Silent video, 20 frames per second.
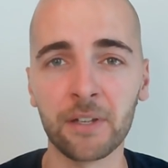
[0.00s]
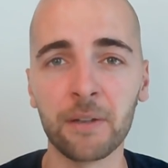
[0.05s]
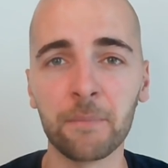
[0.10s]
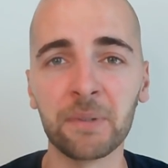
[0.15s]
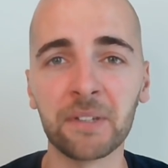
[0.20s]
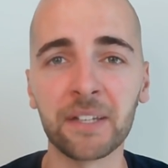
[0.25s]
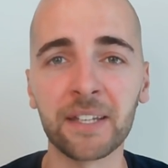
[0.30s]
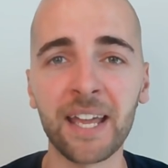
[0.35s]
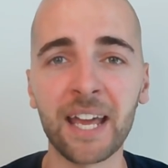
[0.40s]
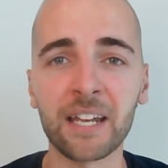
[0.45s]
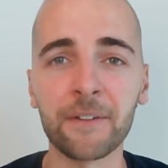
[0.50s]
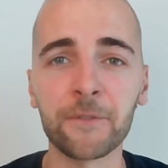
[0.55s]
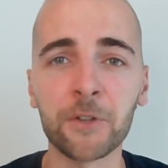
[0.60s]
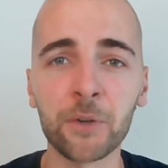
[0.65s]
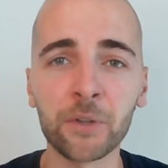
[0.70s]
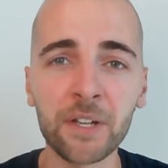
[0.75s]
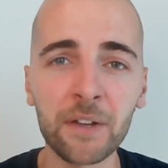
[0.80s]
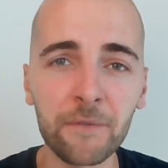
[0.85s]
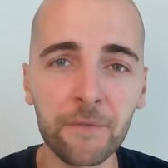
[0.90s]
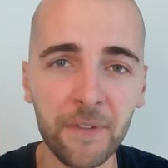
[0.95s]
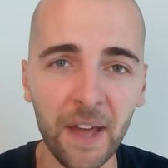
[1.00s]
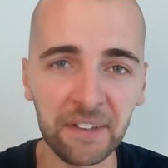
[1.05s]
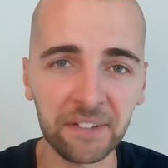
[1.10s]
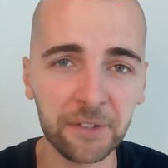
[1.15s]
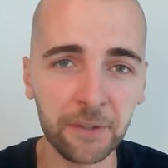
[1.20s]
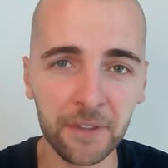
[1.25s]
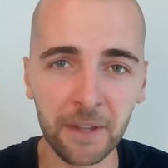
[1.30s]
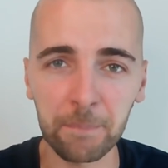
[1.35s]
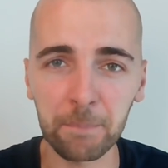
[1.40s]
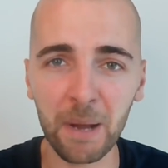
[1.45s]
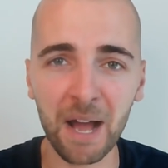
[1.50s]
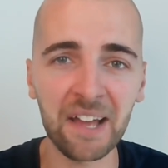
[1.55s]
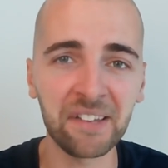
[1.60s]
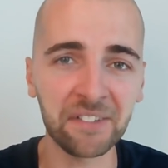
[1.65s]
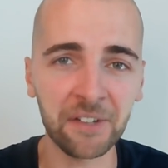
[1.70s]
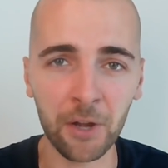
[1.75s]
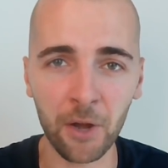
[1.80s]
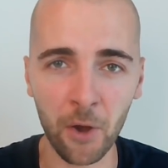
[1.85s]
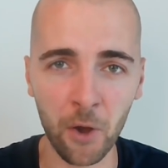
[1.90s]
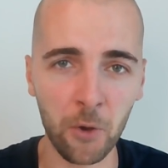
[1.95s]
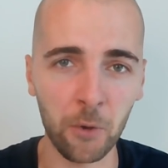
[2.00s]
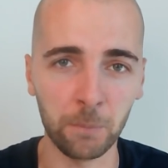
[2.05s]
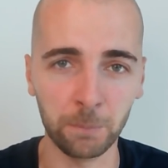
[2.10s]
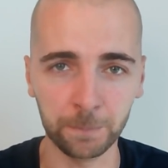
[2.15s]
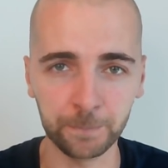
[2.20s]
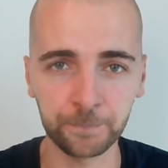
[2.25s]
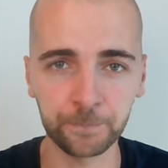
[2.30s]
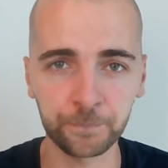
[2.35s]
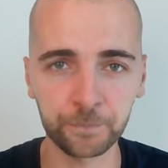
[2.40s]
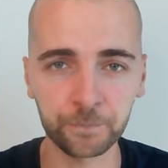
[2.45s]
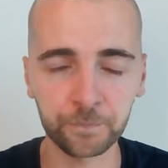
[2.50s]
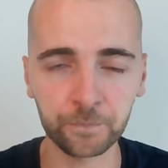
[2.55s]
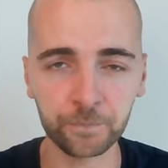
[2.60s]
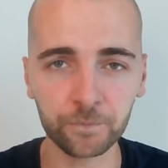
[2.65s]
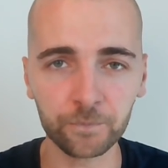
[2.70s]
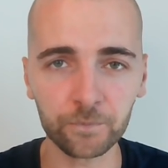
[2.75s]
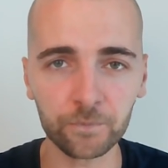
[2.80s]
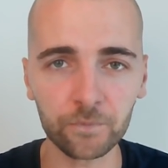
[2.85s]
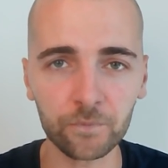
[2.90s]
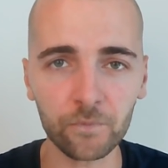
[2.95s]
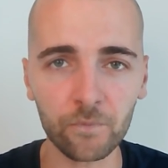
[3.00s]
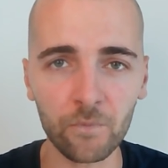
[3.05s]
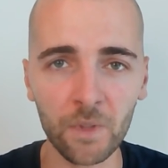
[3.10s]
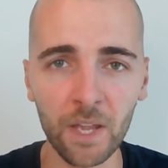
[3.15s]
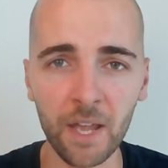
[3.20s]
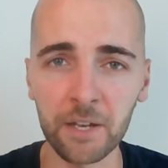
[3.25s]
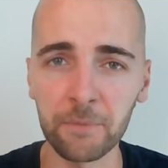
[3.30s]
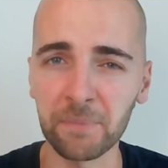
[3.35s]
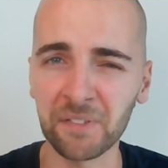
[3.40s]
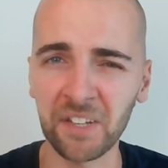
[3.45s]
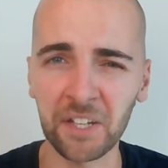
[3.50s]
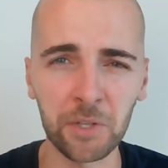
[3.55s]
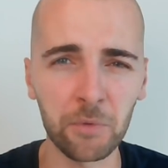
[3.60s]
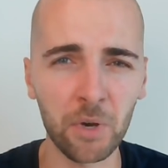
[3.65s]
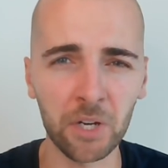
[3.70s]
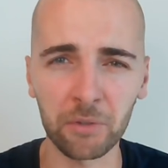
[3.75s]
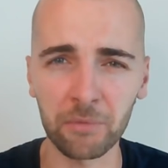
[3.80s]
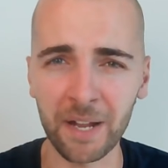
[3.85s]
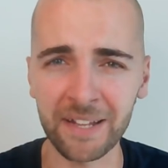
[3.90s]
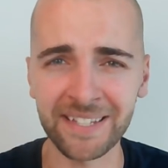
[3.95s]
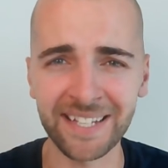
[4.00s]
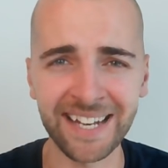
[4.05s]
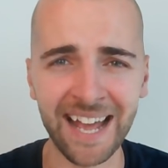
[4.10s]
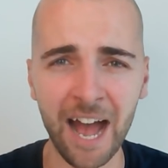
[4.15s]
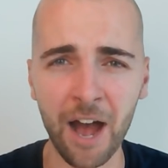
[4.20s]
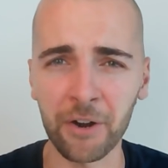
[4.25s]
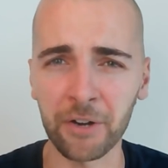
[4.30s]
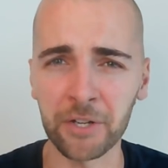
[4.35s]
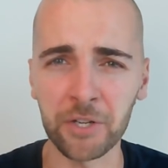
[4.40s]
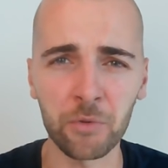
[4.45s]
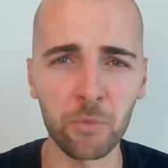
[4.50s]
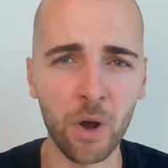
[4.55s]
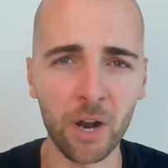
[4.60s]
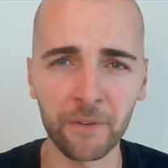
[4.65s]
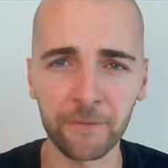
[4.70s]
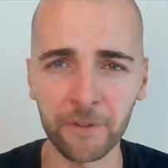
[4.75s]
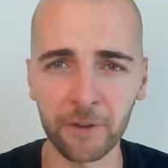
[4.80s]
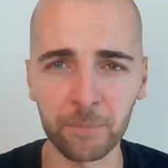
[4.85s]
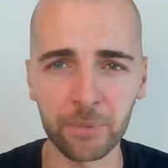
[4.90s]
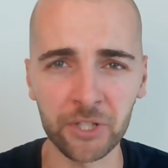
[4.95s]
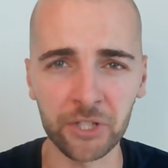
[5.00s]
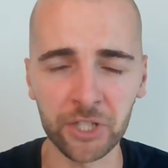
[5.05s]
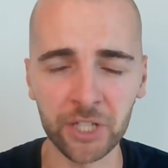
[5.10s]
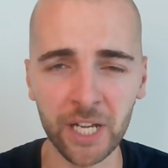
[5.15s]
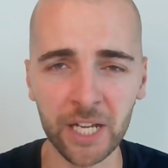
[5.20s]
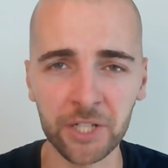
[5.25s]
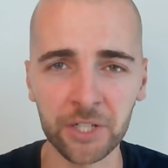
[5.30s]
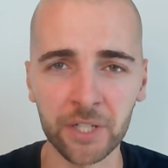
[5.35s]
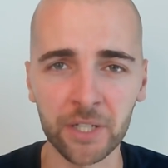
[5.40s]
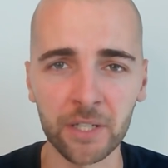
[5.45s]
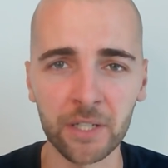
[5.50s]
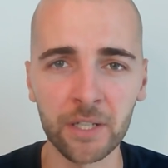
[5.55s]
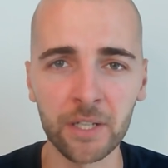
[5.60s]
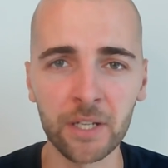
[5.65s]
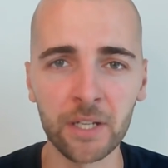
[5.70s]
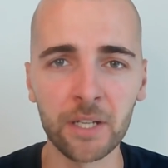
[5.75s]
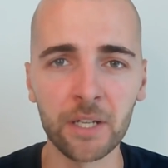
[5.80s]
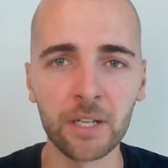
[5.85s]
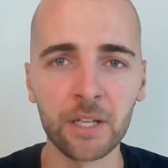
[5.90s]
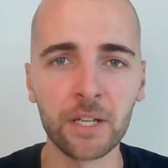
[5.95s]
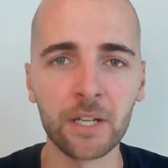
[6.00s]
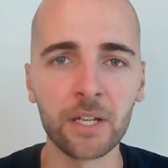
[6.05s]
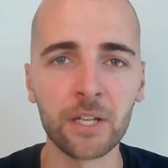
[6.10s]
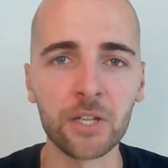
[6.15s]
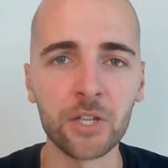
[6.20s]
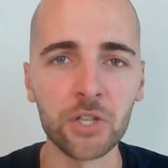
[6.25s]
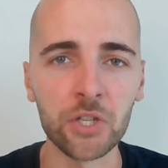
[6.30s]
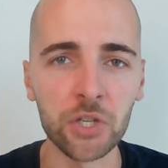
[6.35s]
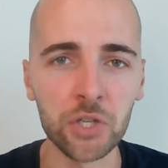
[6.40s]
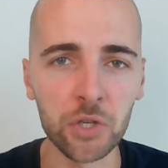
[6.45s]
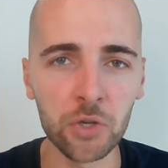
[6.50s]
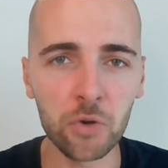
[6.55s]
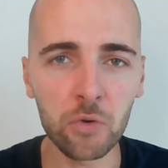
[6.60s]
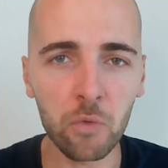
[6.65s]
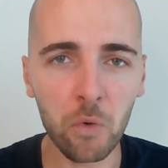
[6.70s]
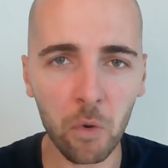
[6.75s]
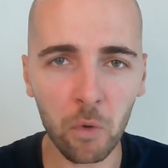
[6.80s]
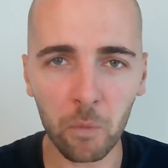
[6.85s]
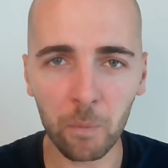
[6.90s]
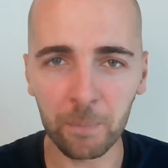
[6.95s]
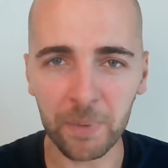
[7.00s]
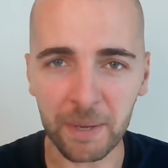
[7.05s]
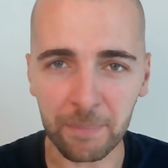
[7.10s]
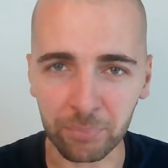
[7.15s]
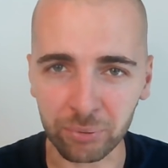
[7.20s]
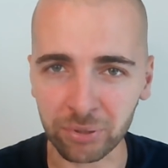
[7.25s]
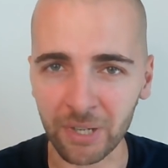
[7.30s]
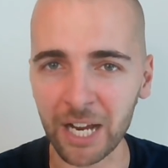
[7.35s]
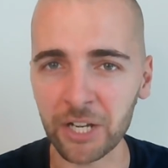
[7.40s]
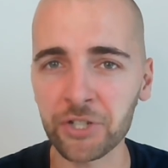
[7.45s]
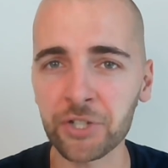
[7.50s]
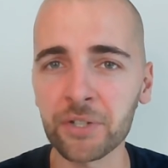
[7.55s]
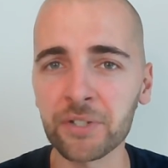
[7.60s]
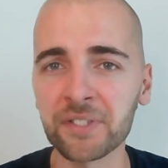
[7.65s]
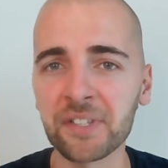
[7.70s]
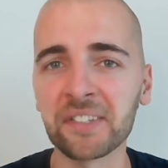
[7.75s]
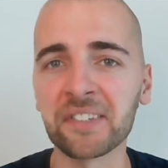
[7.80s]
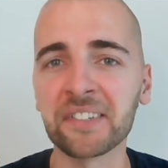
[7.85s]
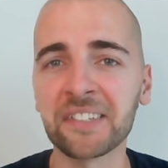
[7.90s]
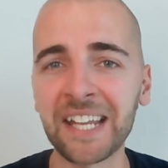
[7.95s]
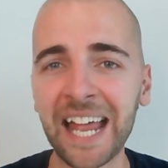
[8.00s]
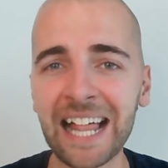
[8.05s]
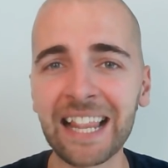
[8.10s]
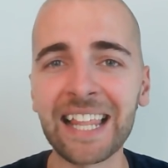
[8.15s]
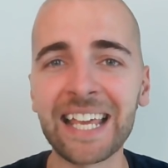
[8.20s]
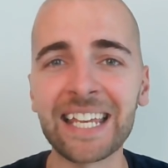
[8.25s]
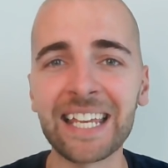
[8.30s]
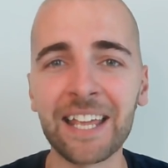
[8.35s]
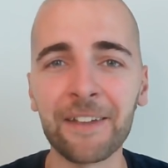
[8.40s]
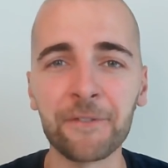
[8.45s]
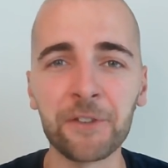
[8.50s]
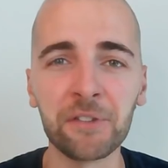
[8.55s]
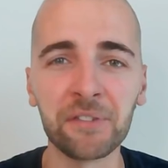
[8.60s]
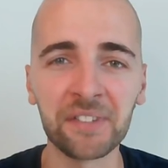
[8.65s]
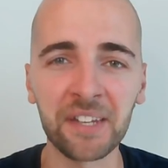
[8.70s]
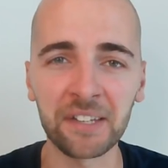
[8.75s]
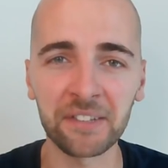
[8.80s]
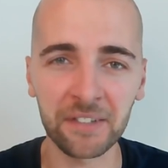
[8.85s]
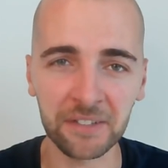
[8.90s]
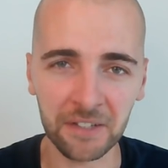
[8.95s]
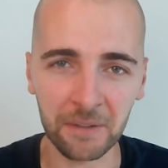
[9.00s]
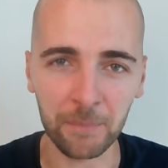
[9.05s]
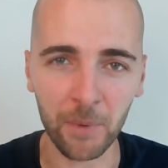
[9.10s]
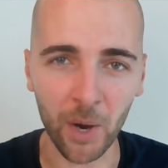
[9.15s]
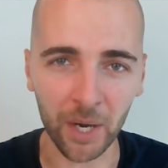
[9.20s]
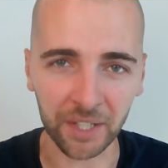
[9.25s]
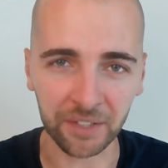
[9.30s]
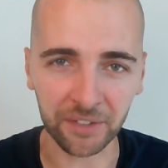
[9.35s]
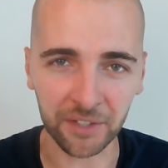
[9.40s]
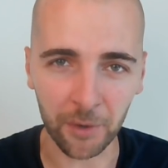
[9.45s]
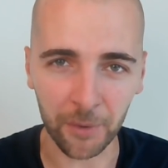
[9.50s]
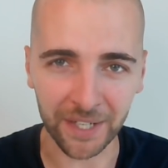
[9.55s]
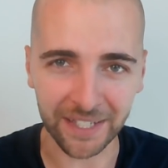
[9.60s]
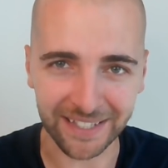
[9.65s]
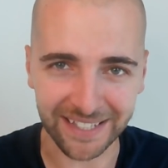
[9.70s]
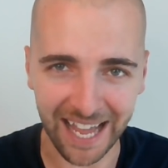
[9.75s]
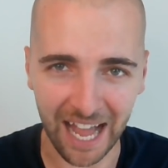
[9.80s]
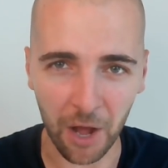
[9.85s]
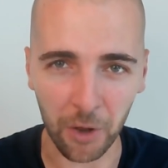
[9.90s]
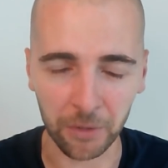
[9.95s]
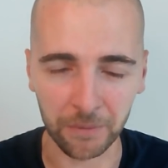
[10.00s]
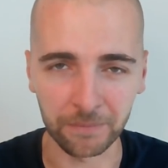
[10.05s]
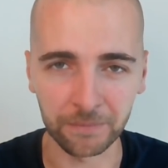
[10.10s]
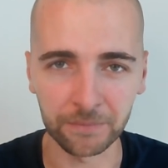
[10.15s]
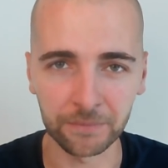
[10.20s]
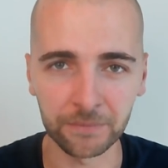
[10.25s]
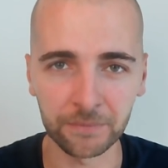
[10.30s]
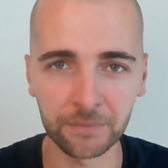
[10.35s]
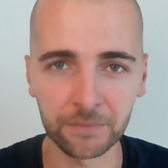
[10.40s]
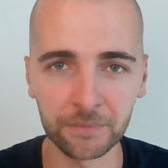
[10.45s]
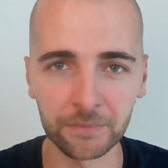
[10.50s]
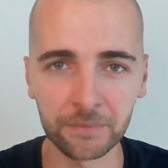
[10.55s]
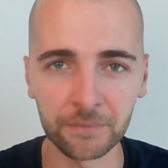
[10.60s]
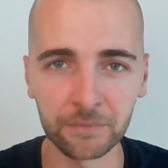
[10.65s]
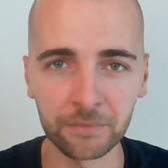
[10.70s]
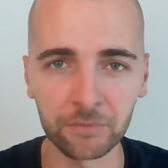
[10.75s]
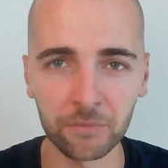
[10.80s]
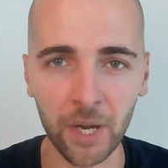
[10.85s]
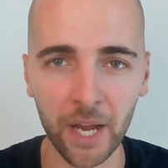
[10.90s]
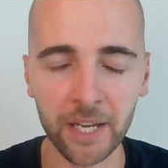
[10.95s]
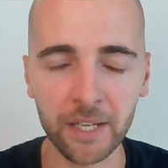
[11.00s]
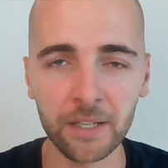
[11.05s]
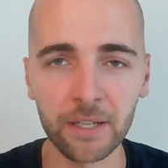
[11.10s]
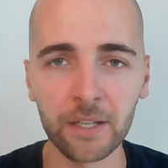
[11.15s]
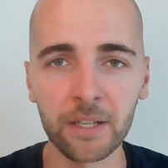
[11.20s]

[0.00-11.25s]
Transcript: Because again, if you're an investor that buys a home and say you want to rent it out or you want it for appreciation, you will be pressured to sell it if you sense that the market's going down, right?